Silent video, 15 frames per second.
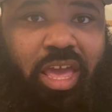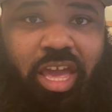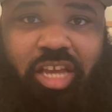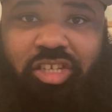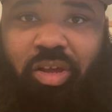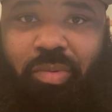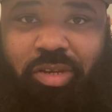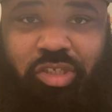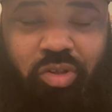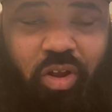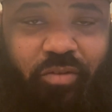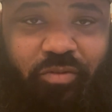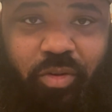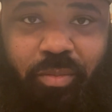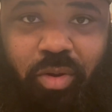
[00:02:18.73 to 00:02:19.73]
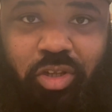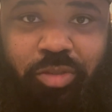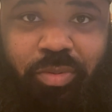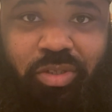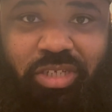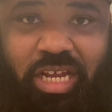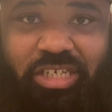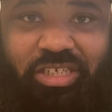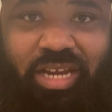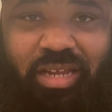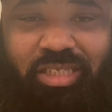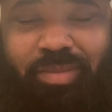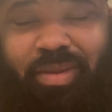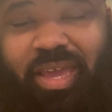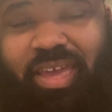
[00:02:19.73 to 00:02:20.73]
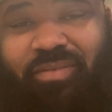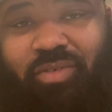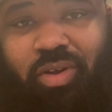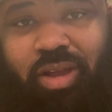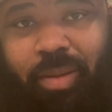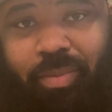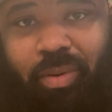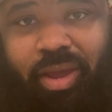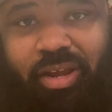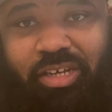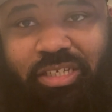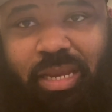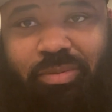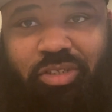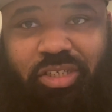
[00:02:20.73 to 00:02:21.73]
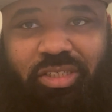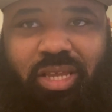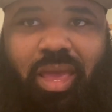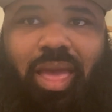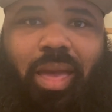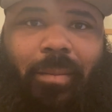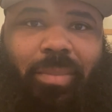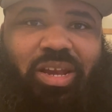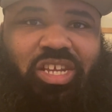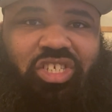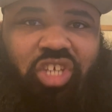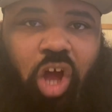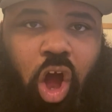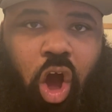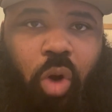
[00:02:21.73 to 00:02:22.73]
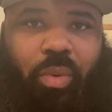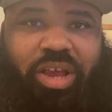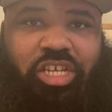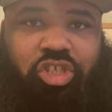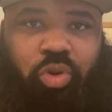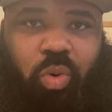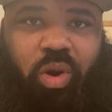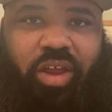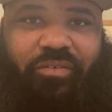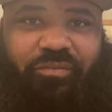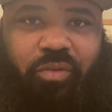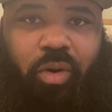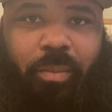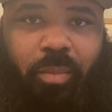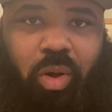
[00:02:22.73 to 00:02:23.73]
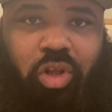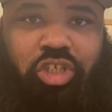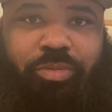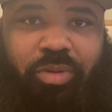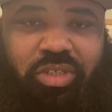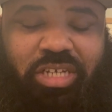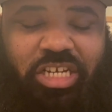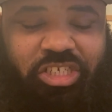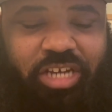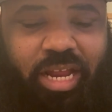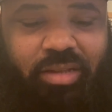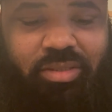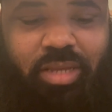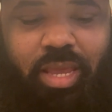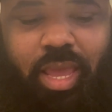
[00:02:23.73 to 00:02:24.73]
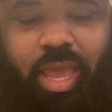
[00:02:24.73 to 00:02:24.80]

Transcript: He's always throwing for multiple touchdowns. He may give you a couple interceptions, but he's always throwing for multiple touchdowns.